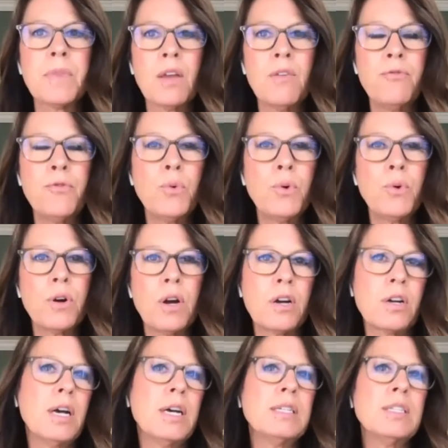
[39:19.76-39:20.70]
for
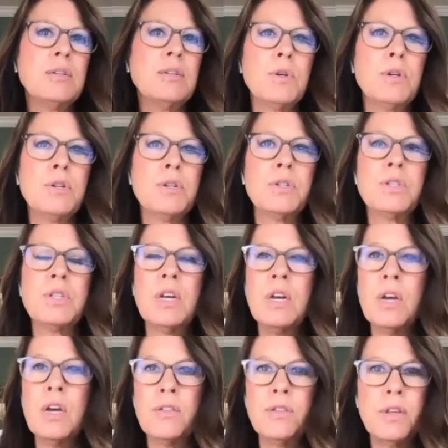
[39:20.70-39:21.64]
our customers,
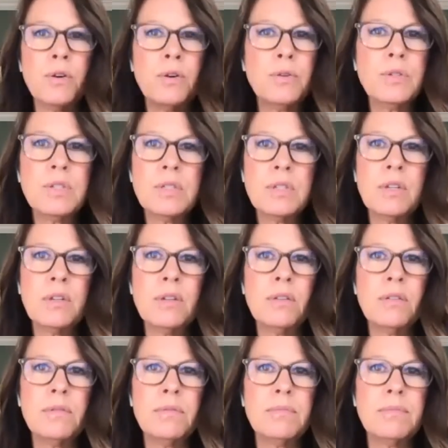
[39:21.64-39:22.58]
those
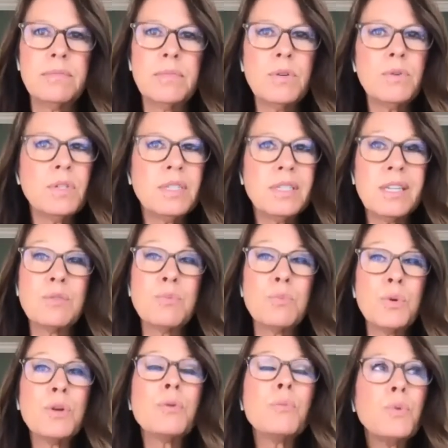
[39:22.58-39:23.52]
things,
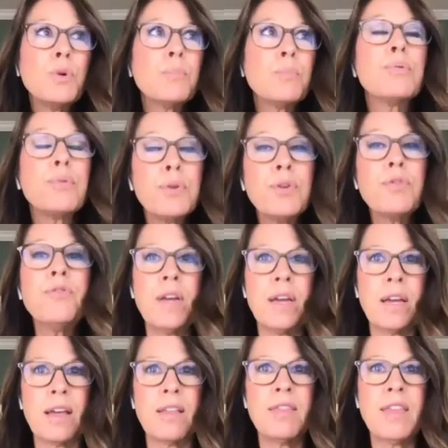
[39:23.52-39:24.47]
we're
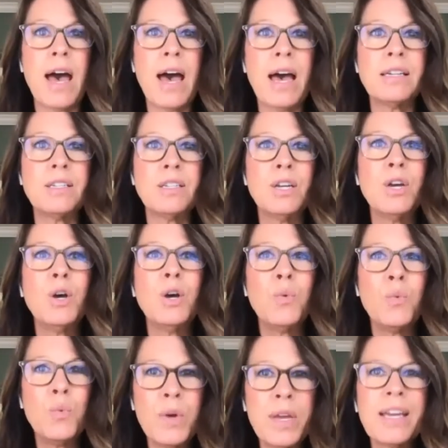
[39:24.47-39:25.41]
proving that
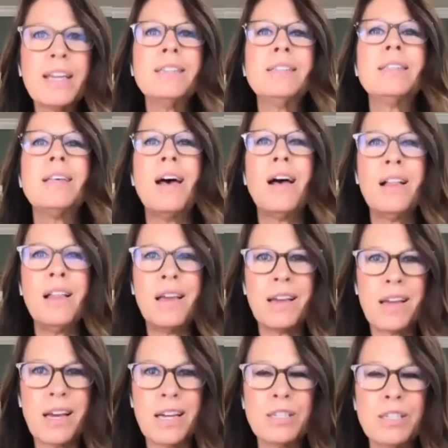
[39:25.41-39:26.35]
we can sell
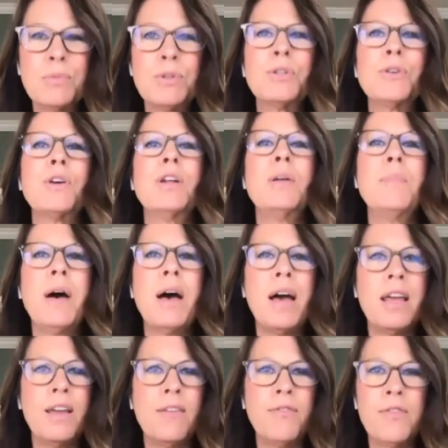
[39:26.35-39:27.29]
and customers are going to
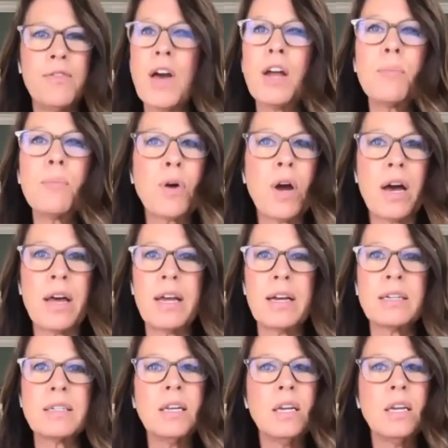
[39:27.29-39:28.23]
buy. If you've got a
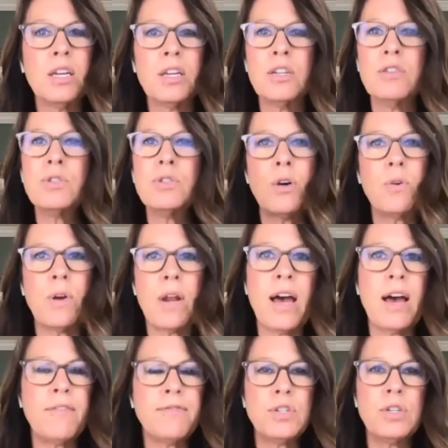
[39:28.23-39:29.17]
product, you don't
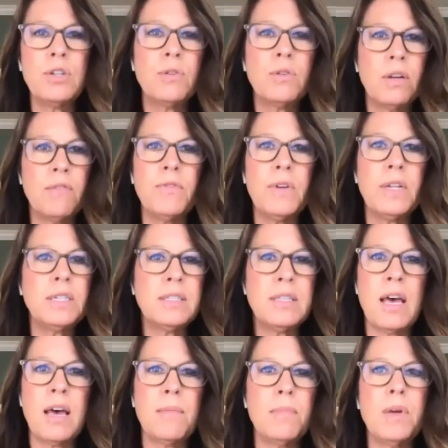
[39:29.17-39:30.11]
have to convince
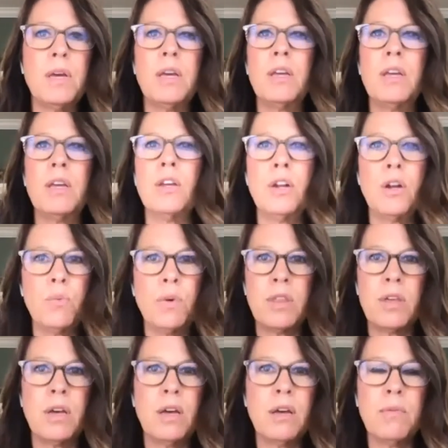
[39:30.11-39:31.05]
them, you know,
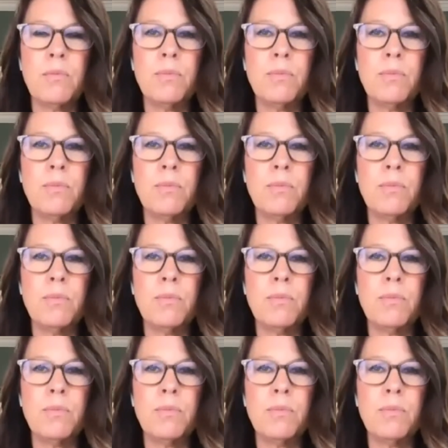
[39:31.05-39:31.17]
with a,